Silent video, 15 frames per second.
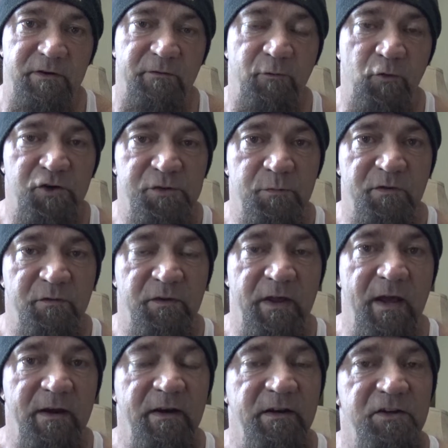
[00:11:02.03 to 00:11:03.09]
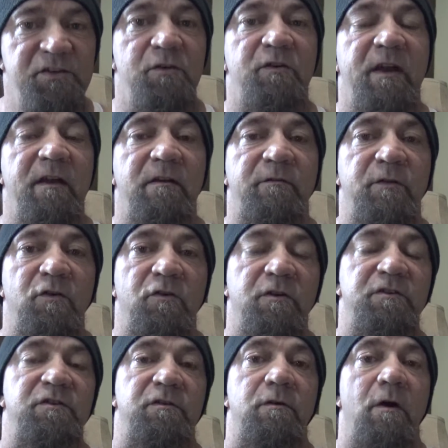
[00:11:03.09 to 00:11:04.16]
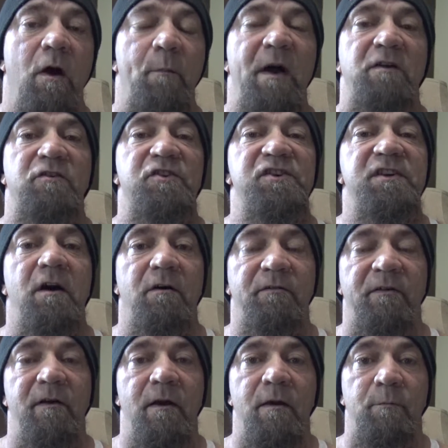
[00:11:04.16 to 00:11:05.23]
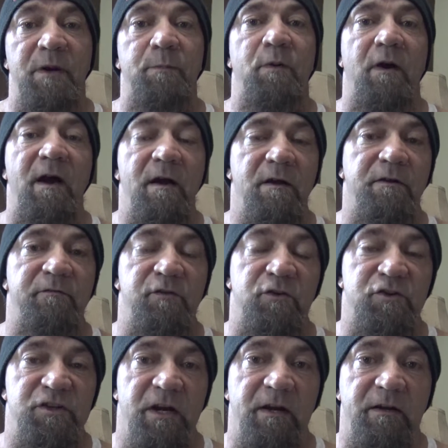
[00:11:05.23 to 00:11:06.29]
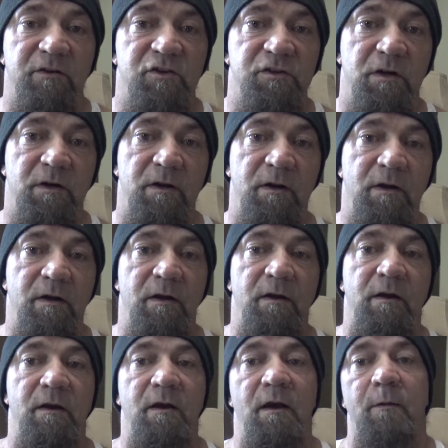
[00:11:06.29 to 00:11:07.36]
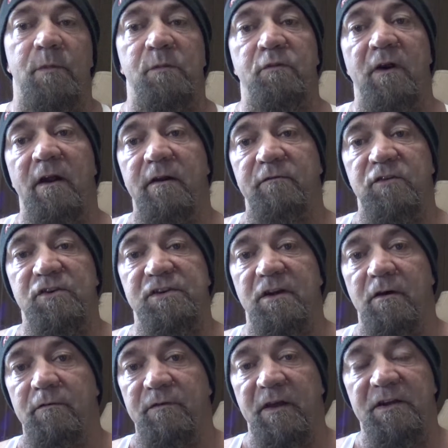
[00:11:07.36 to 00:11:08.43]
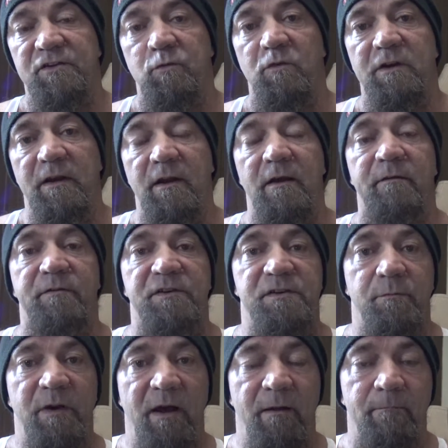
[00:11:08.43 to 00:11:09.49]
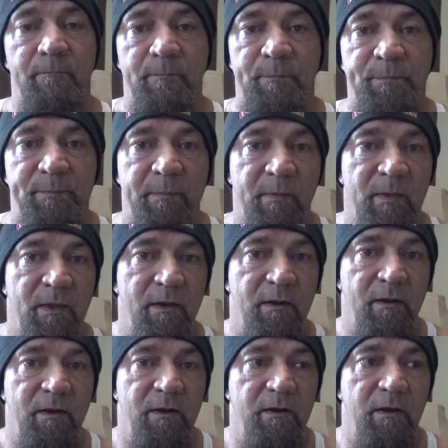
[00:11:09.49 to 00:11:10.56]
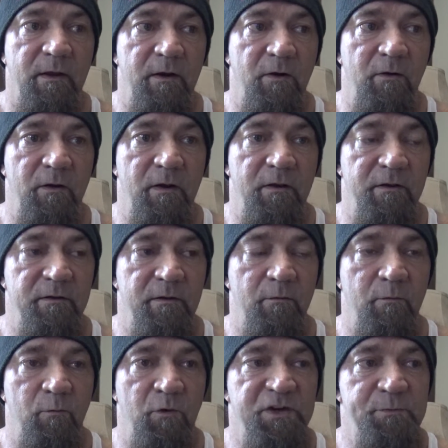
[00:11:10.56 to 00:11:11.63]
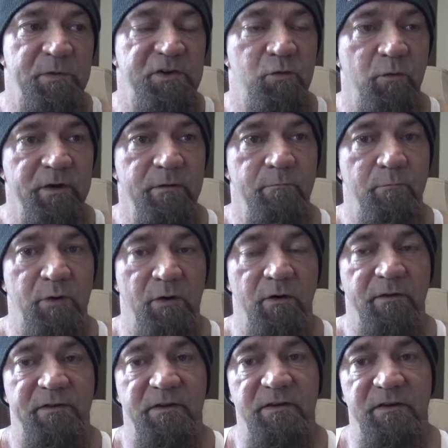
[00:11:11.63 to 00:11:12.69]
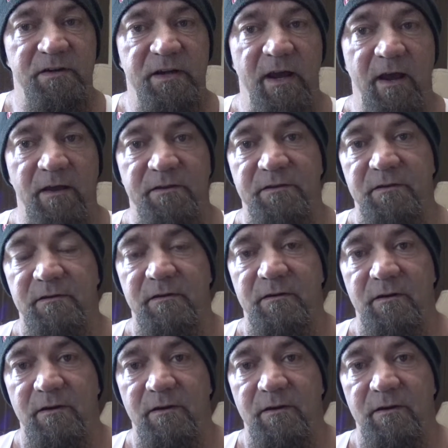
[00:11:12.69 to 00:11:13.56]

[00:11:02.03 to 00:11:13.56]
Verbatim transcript: reinforcement for that, and it's okay to feel good too about yourself. Be proud of your change. Be proud of yourself. That's what life is about. You know, uh, what's between birth and death?